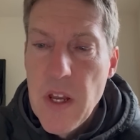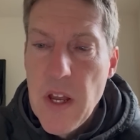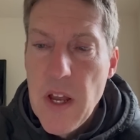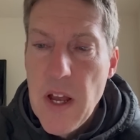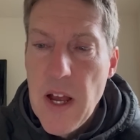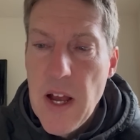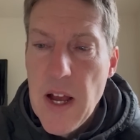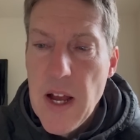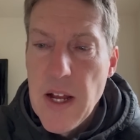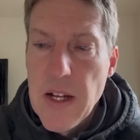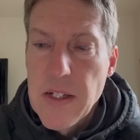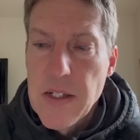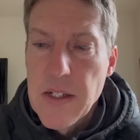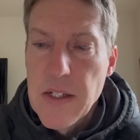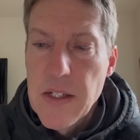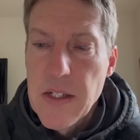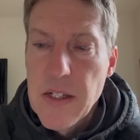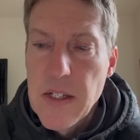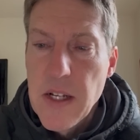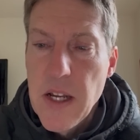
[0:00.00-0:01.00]

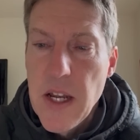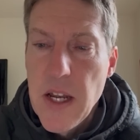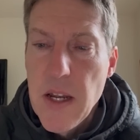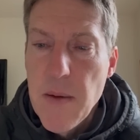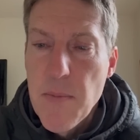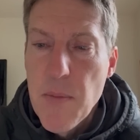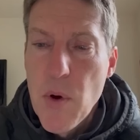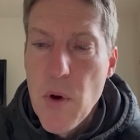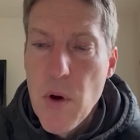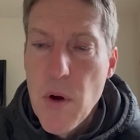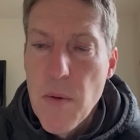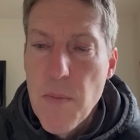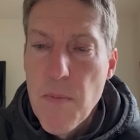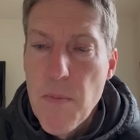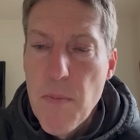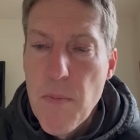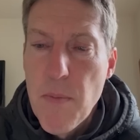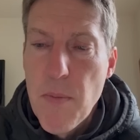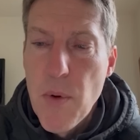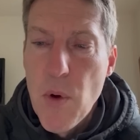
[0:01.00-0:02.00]
and he put a
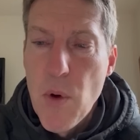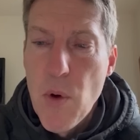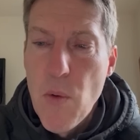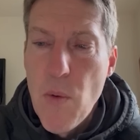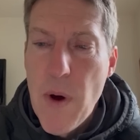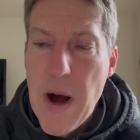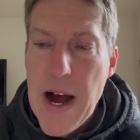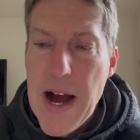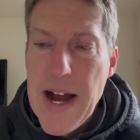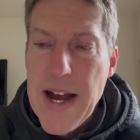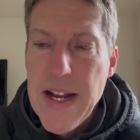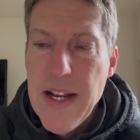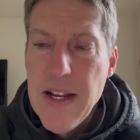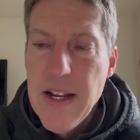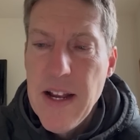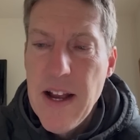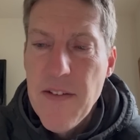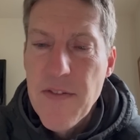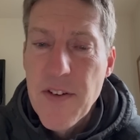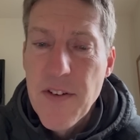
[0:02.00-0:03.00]
ball wide
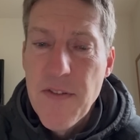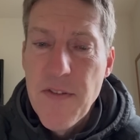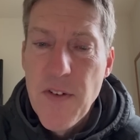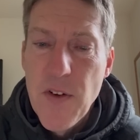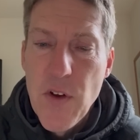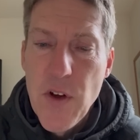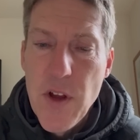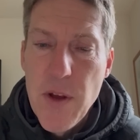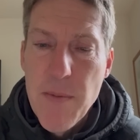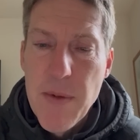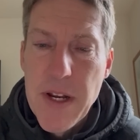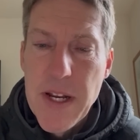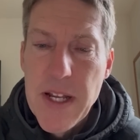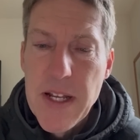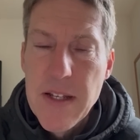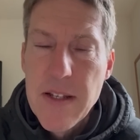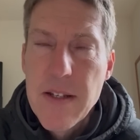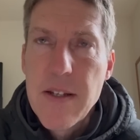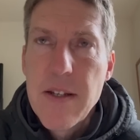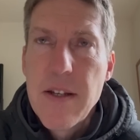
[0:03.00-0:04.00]
after 30
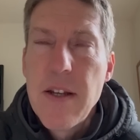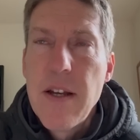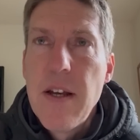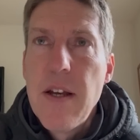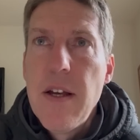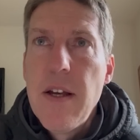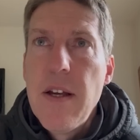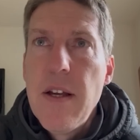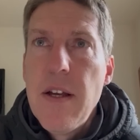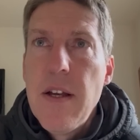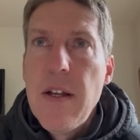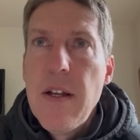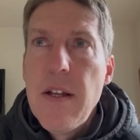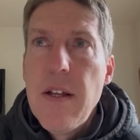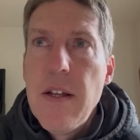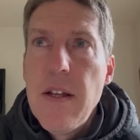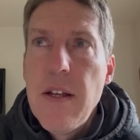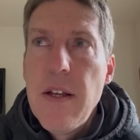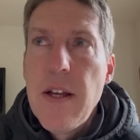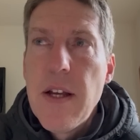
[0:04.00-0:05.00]
minutes.
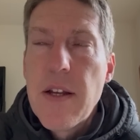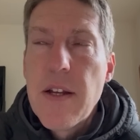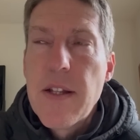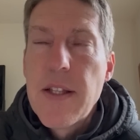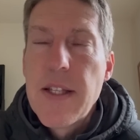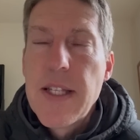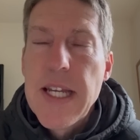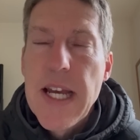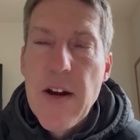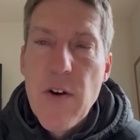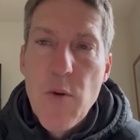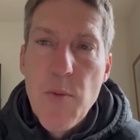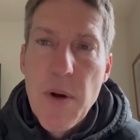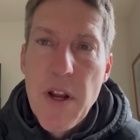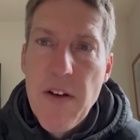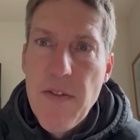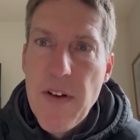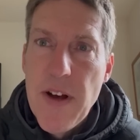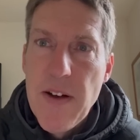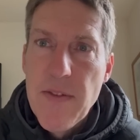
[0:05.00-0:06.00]
He had a terrible
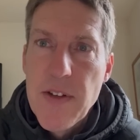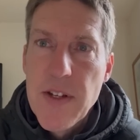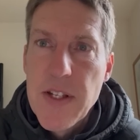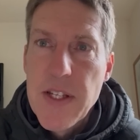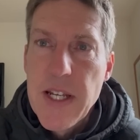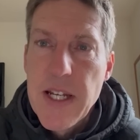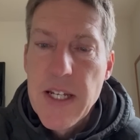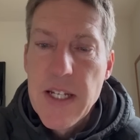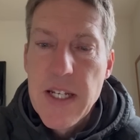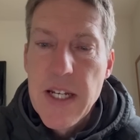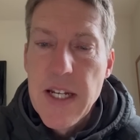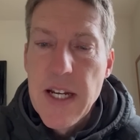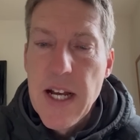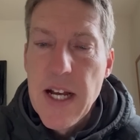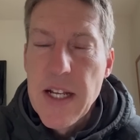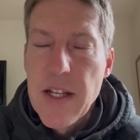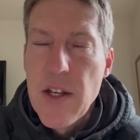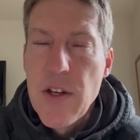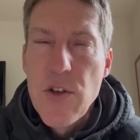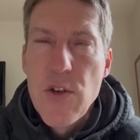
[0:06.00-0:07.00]
effort after
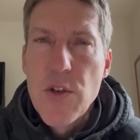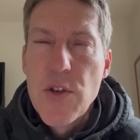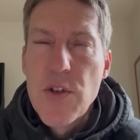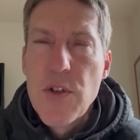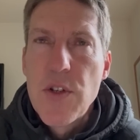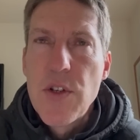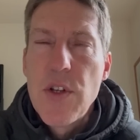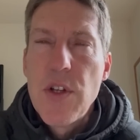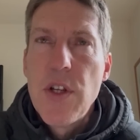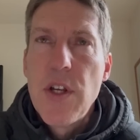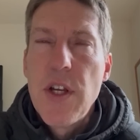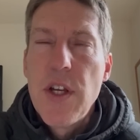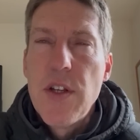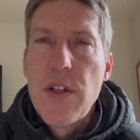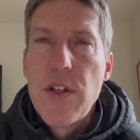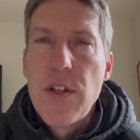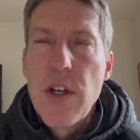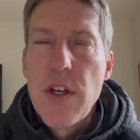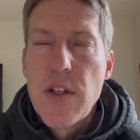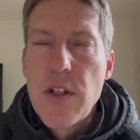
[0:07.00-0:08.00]
69.
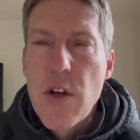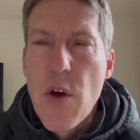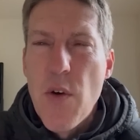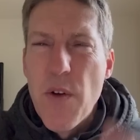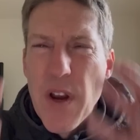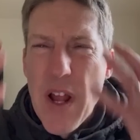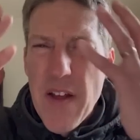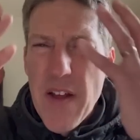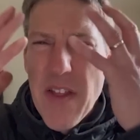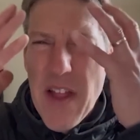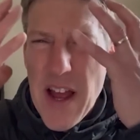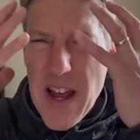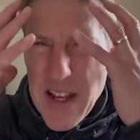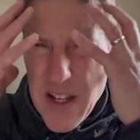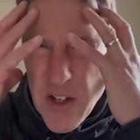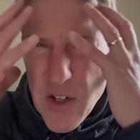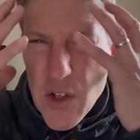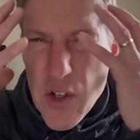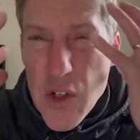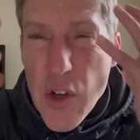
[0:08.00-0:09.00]
He's going like that.
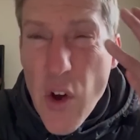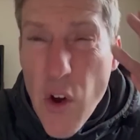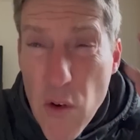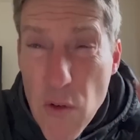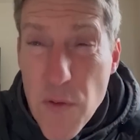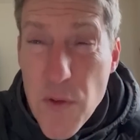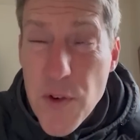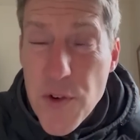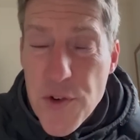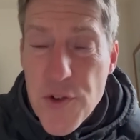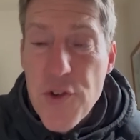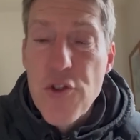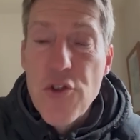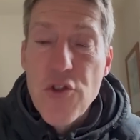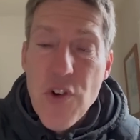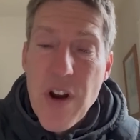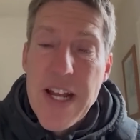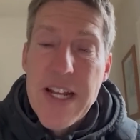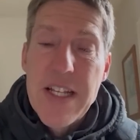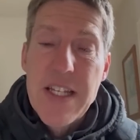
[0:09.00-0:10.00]
He's so
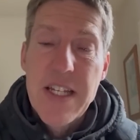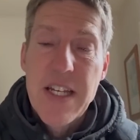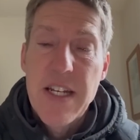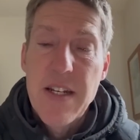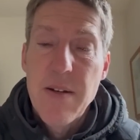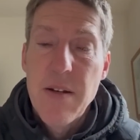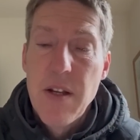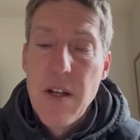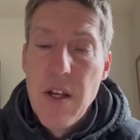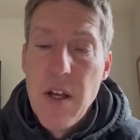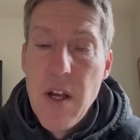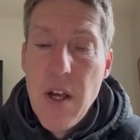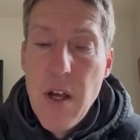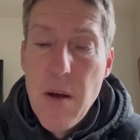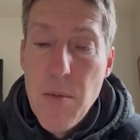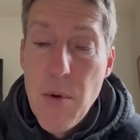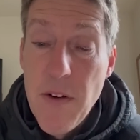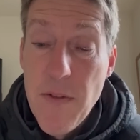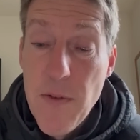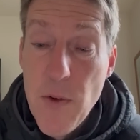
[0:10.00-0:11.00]
frustrated.
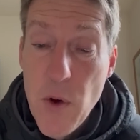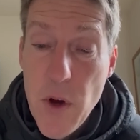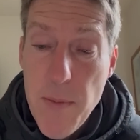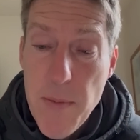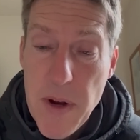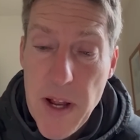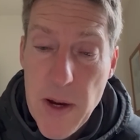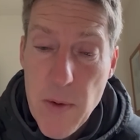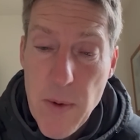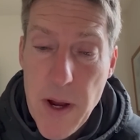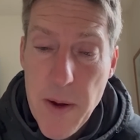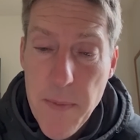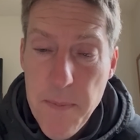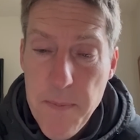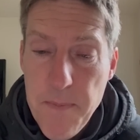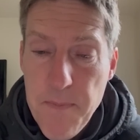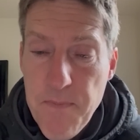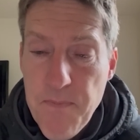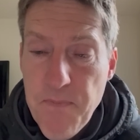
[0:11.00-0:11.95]
But I thought he played well.